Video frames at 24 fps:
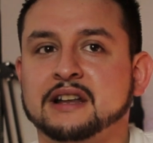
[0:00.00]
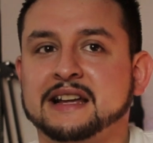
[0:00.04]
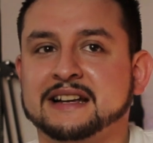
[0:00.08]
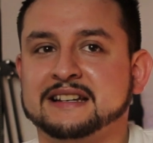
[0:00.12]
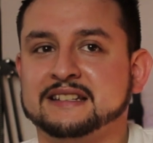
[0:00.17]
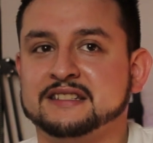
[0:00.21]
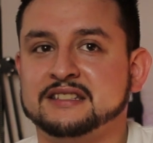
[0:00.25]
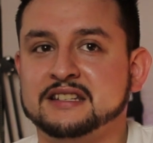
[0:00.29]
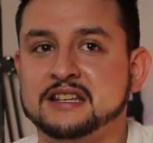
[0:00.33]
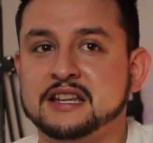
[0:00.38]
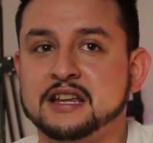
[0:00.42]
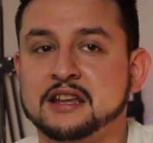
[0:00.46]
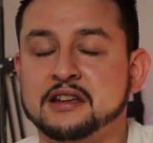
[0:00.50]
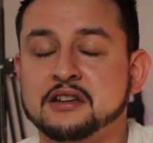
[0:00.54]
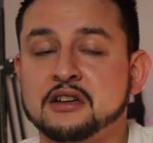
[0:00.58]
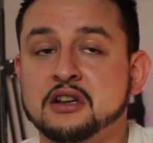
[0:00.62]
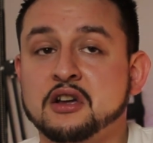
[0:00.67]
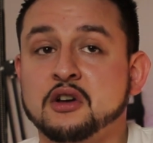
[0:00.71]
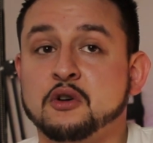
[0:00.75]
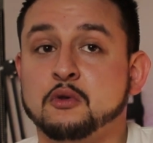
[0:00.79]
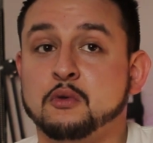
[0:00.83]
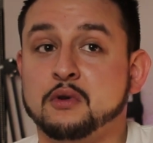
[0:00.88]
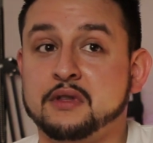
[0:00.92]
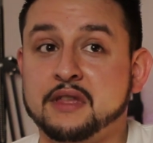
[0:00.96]
XT
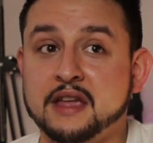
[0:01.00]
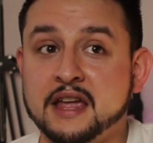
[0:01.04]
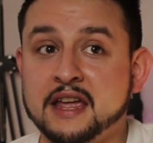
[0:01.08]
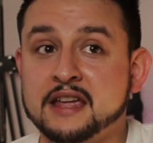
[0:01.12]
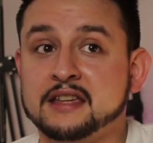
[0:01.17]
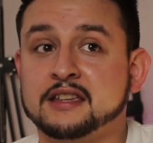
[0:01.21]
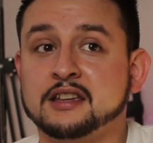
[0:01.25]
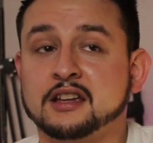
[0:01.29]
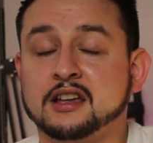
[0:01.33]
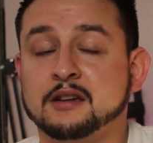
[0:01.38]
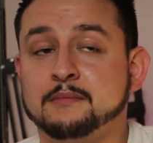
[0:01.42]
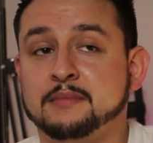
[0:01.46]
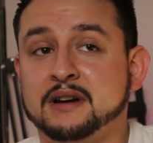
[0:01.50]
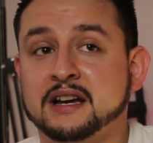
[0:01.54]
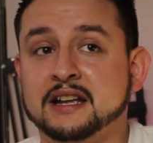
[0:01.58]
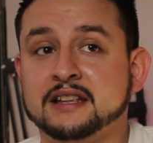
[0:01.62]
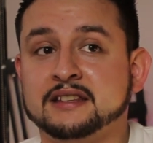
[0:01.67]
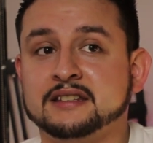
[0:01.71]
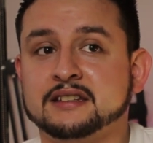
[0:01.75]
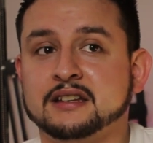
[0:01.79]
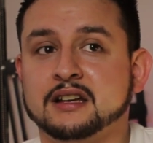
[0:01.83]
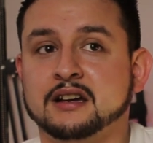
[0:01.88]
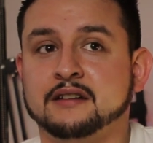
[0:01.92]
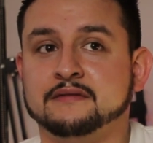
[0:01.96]
with
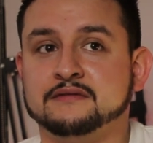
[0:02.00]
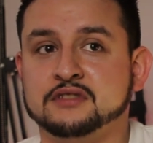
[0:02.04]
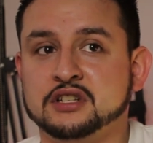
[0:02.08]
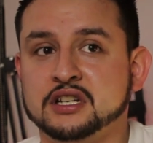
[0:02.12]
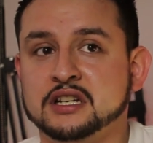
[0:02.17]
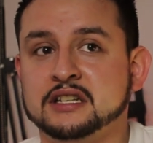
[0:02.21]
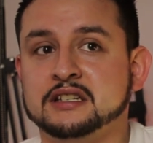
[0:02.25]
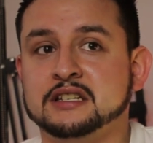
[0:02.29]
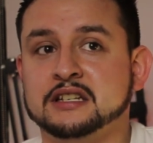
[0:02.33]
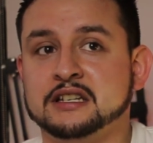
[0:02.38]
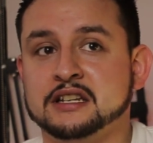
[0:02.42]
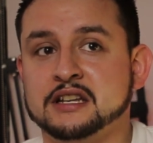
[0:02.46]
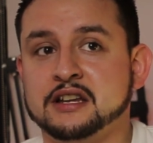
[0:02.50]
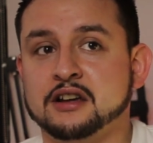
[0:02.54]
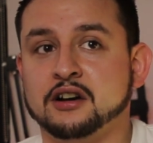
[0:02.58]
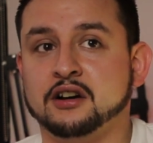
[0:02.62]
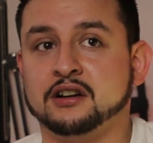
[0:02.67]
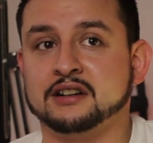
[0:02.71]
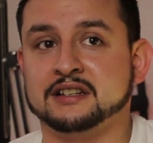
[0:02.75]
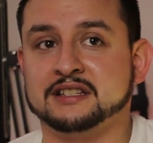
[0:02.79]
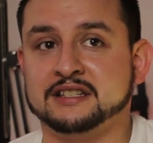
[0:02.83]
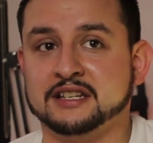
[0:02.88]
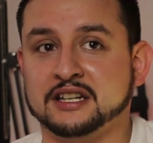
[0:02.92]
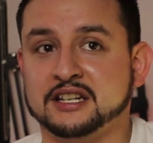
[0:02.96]
8GB of
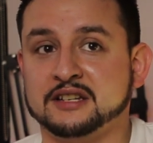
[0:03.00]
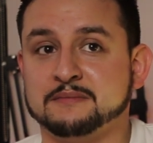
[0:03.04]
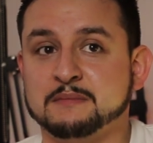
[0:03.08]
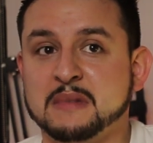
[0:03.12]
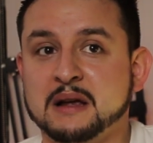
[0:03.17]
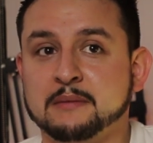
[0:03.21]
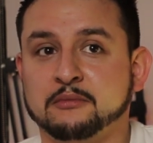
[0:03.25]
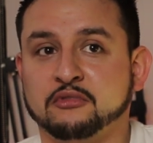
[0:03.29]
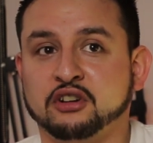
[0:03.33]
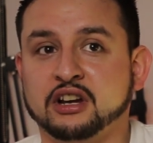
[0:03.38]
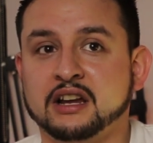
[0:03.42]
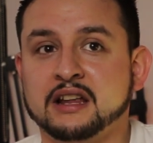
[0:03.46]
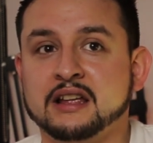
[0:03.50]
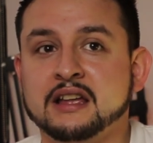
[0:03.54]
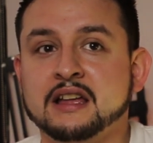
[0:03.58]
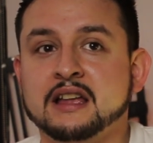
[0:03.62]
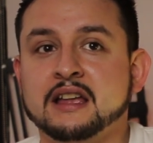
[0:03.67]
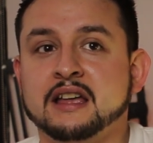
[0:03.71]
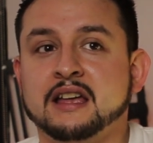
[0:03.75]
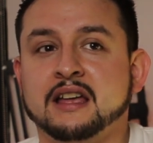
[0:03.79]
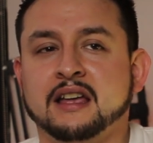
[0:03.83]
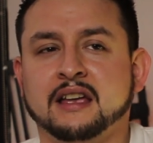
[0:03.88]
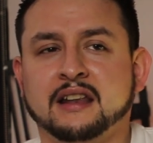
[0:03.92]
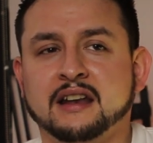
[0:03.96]
GDDR6 memory.
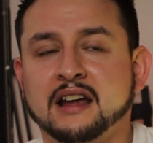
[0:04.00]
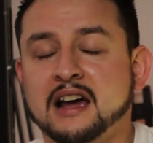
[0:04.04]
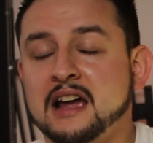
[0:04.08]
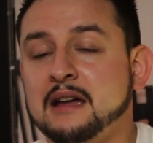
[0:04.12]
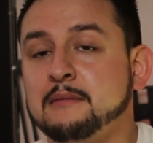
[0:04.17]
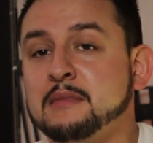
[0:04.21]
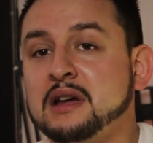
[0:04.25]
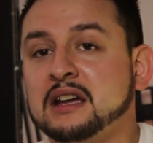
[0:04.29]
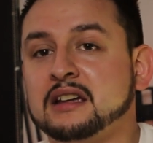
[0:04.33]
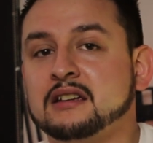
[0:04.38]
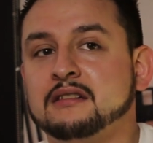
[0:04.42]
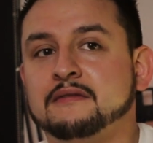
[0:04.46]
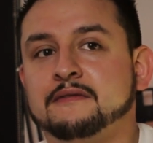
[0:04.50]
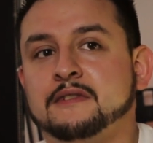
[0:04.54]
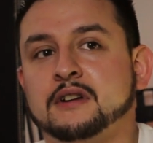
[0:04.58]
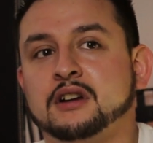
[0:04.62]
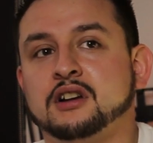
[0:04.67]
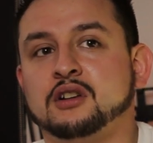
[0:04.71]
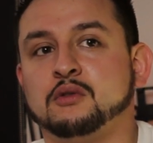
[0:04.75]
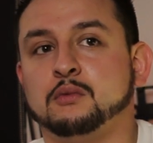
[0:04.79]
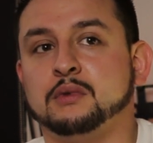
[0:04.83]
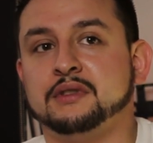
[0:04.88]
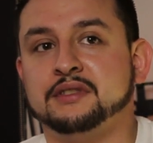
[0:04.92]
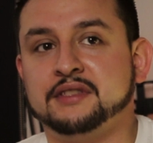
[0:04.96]
An iMac
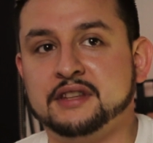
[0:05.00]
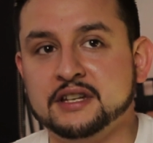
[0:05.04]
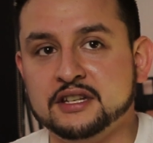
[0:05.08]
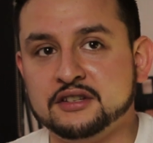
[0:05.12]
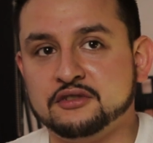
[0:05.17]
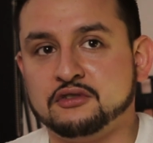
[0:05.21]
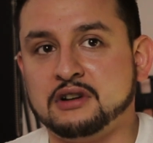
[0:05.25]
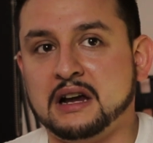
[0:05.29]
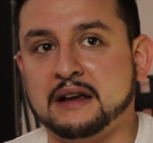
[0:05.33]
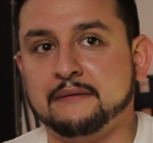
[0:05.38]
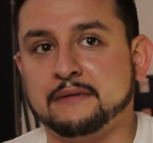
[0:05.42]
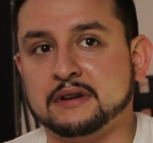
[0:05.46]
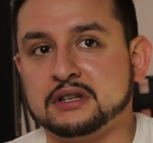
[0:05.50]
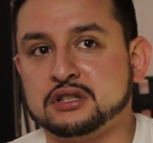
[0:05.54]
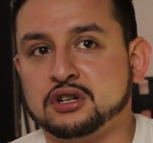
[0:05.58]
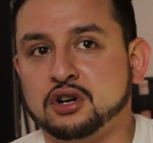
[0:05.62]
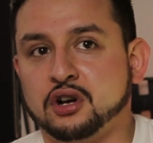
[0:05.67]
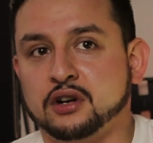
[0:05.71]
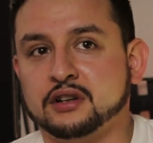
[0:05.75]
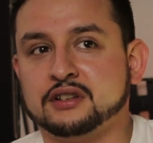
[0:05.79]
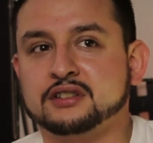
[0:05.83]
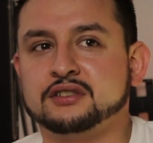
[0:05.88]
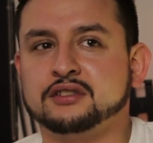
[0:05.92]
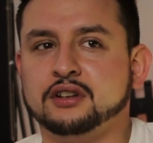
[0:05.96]
configured with this graphics
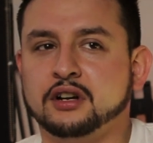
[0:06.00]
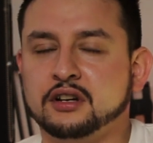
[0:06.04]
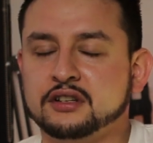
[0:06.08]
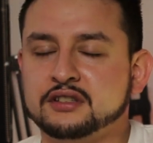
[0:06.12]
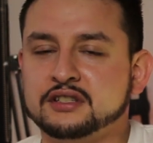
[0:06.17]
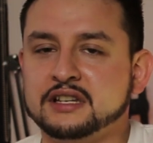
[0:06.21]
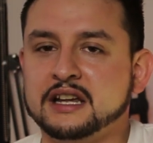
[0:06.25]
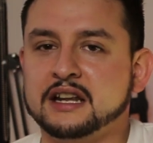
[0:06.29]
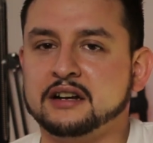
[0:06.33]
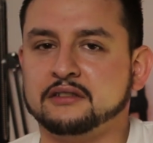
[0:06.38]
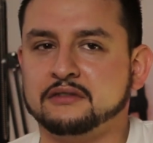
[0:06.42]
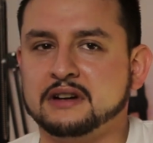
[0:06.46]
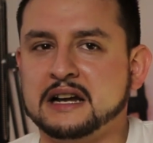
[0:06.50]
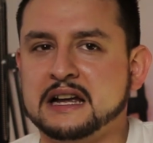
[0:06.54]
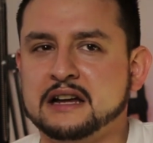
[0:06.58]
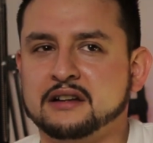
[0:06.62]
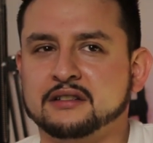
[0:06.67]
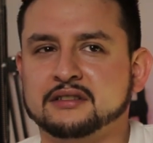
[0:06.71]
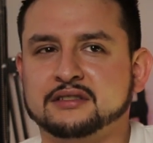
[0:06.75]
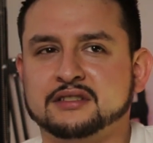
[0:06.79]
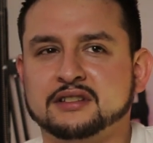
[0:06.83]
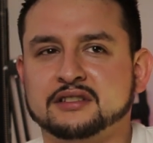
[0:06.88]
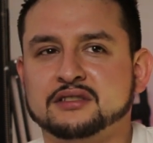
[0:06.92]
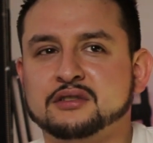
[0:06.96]
card starts at
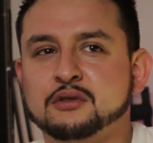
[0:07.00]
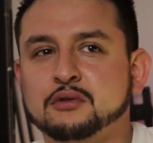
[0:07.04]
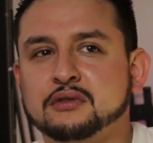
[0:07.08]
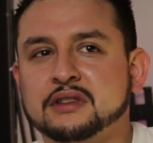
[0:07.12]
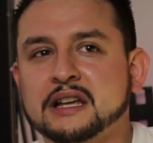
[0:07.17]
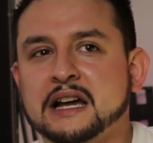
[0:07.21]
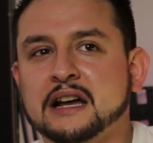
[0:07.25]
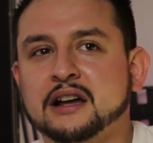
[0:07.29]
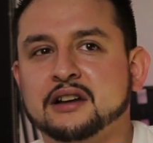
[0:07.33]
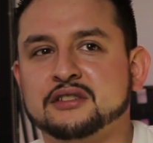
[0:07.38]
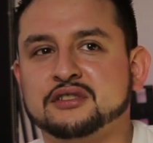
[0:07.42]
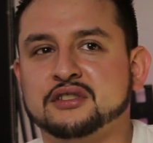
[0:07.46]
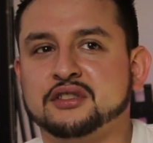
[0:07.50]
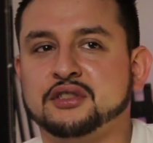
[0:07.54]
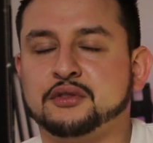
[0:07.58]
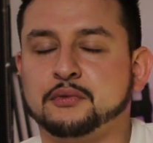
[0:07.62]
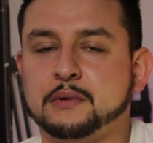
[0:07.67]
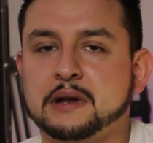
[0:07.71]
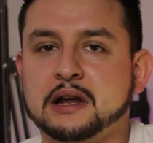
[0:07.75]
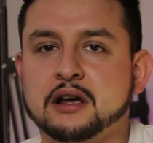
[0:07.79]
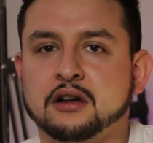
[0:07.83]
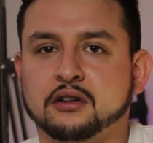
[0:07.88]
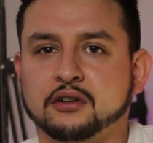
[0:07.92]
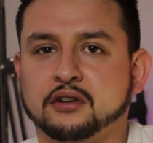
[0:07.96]
around
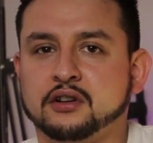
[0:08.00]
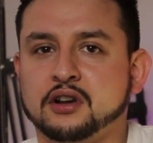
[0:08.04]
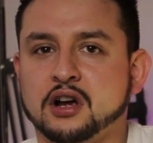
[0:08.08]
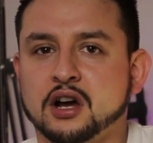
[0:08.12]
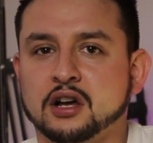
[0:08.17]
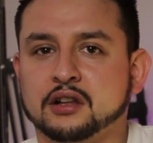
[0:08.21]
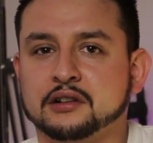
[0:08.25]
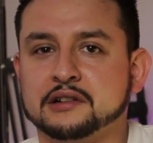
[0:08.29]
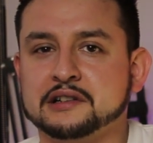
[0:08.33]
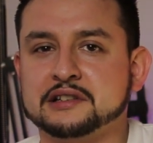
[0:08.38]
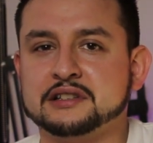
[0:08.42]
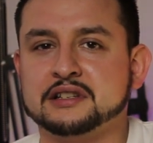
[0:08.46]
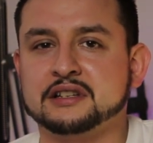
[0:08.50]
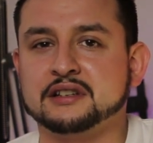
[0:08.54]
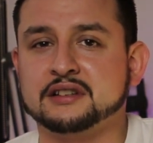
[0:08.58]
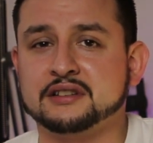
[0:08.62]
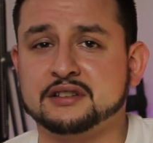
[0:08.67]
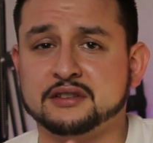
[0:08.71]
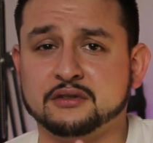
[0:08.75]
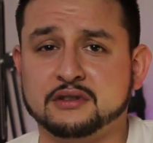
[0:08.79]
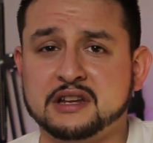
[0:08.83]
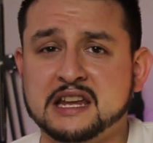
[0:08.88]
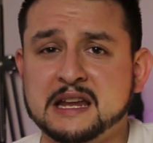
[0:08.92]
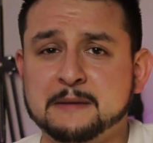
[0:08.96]
$2,300,
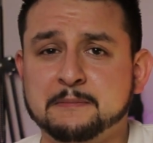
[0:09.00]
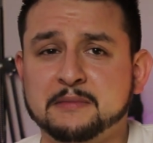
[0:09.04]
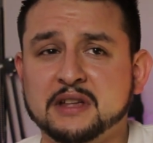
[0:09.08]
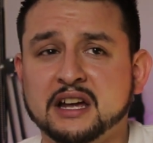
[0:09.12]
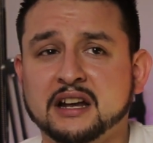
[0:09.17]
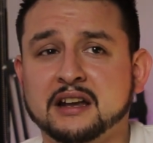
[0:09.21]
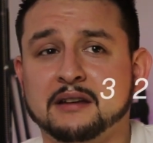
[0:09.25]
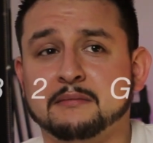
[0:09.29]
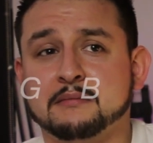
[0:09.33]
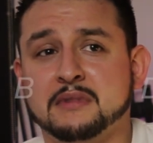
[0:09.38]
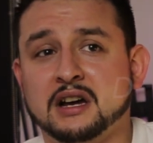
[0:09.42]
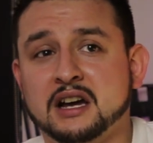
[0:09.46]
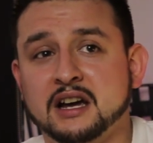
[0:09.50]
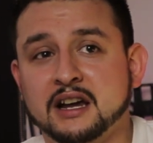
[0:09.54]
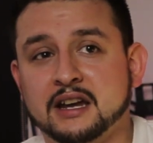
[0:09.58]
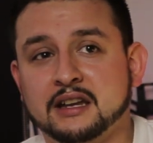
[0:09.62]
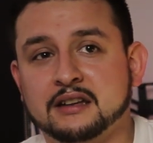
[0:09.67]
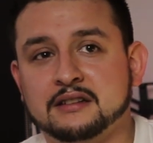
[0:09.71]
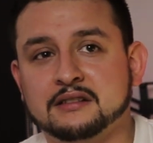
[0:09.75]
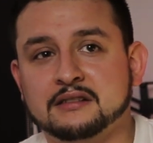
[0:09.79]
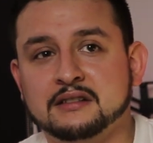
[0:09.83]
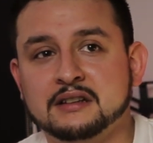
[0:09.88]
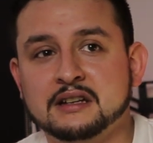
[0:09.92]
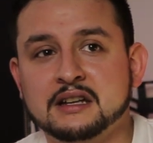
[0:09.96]
so keep that in
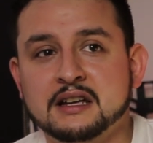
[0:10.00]
mind.